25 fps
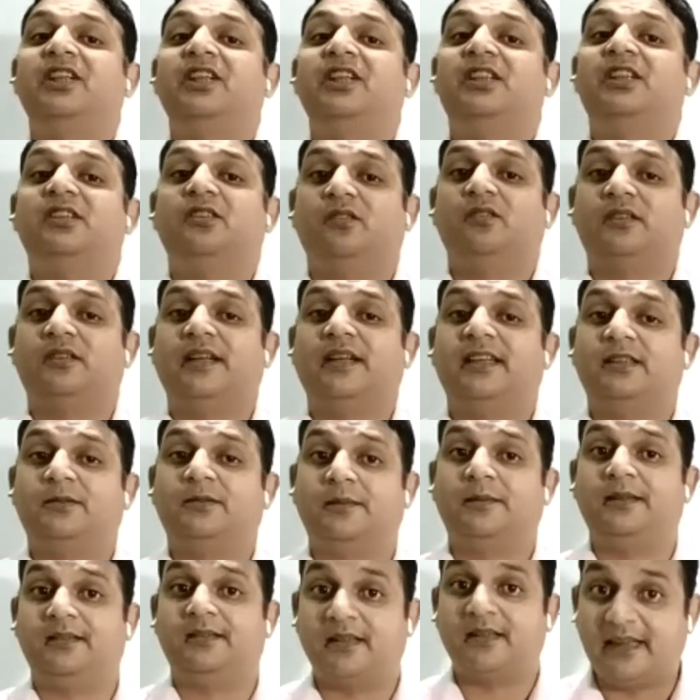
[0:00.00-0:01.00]

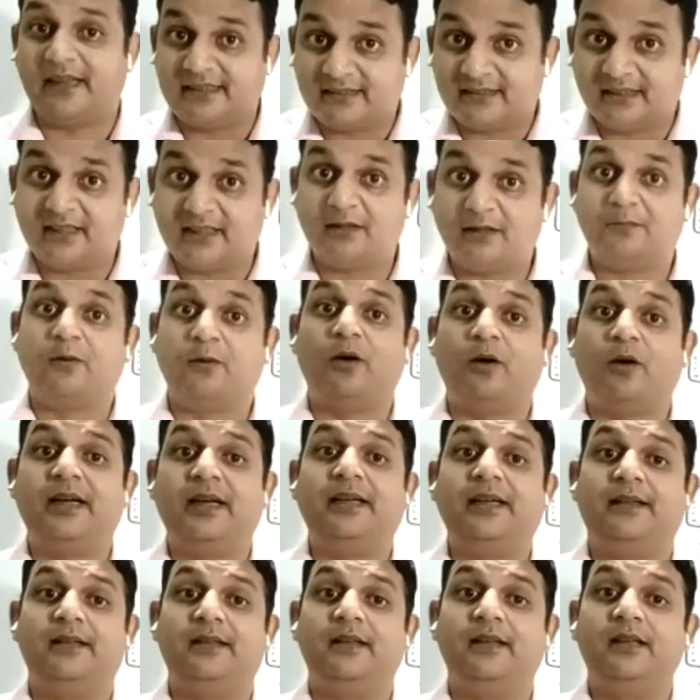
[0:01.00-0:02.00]
Transportation now takes place,
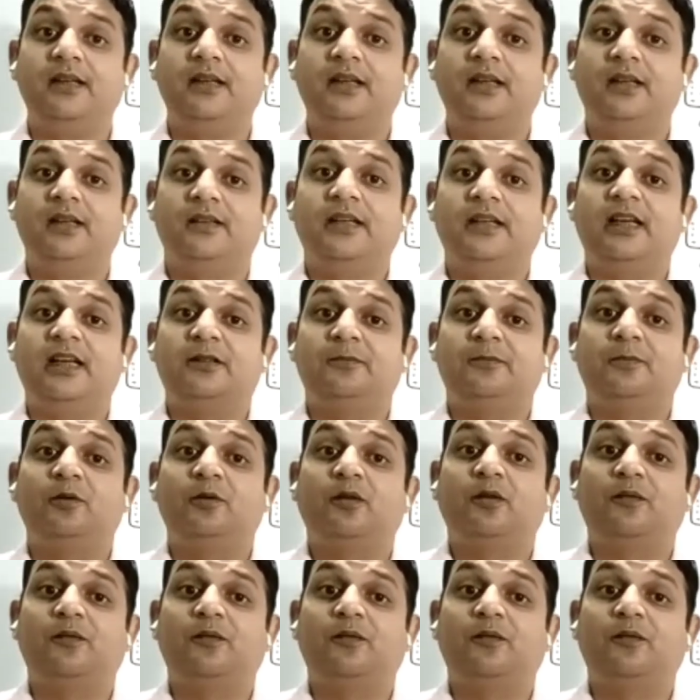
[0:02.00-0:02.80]
like in our body.